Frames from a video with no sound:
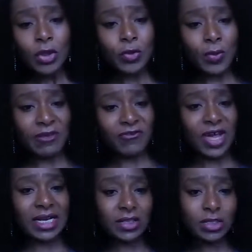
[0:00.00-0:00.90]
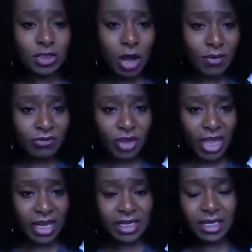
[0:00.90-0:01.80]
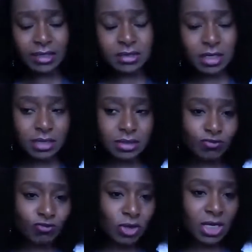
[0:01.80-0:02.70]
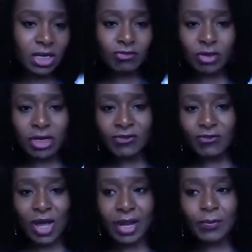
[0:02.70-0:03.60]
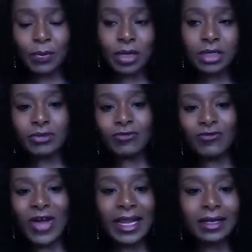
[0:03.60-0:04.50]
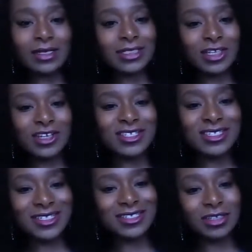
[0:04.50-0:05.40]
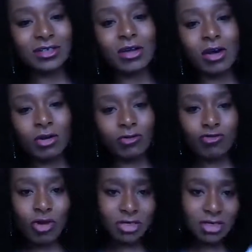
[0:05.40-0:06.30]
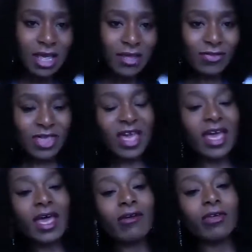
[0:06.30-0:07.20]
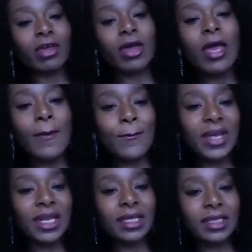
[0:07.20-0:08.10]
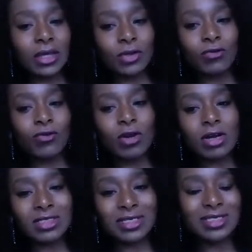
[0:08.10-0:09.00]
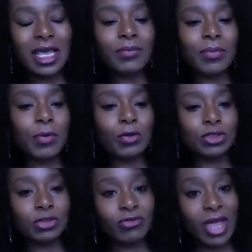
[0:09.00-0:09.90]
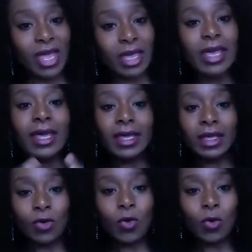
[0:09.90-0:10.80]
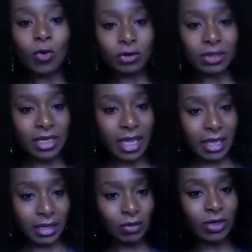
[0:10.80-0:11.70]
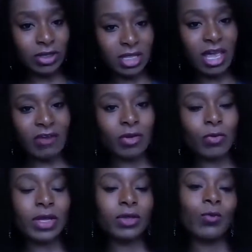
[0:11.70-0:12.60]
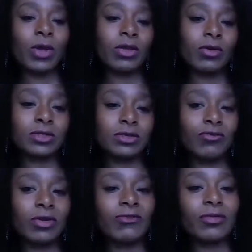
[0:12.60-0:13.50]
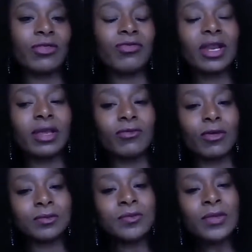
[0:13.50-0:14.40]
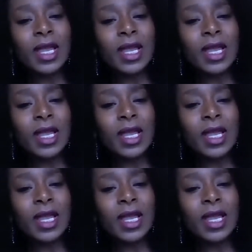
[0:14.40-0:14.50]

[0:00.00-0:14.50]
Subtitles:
you may find at the top of your head it's really, really fine, but the fineness is consistent across the area, meaning that you've lost the same proportion of hair in all the in the area where you're suffering from the thinning from.